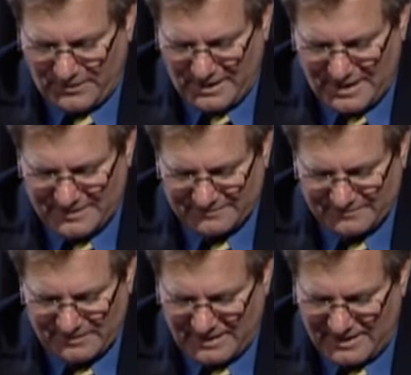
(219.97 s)
Or
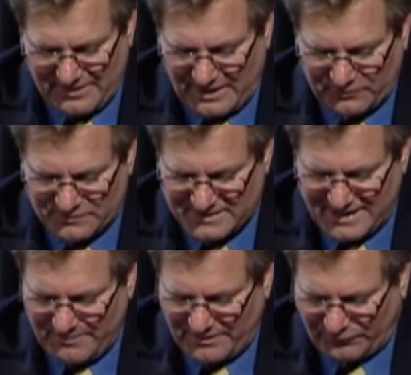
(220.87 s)
upon that
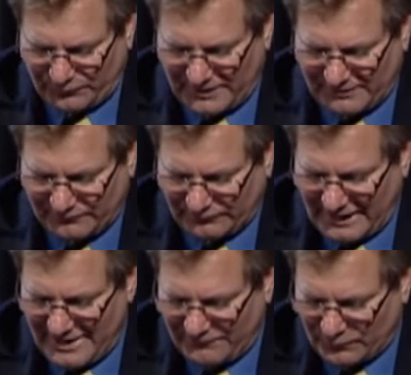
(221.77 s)
there was an imminent threat
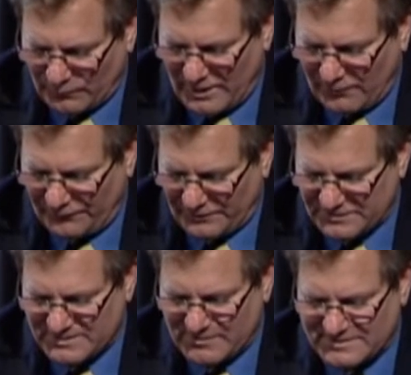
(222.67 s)
of life or
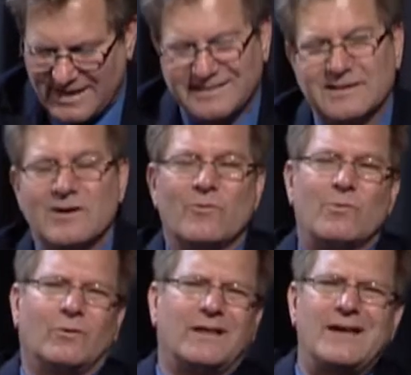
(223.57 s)
welfare to someone inside.
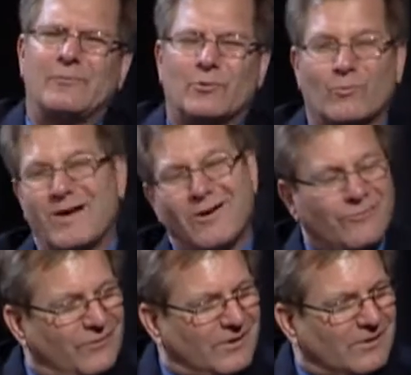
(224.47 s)
Well, life or
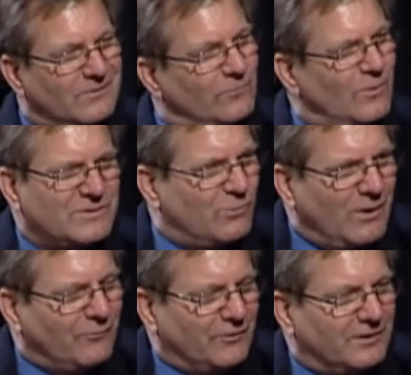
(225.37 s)
welfare?
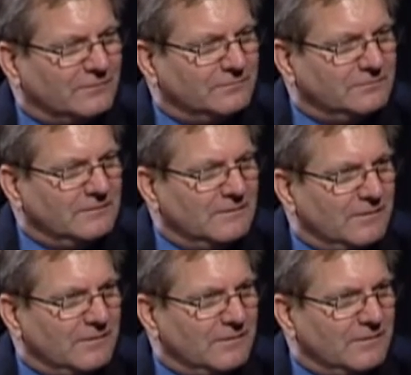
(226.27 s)
What's welfare?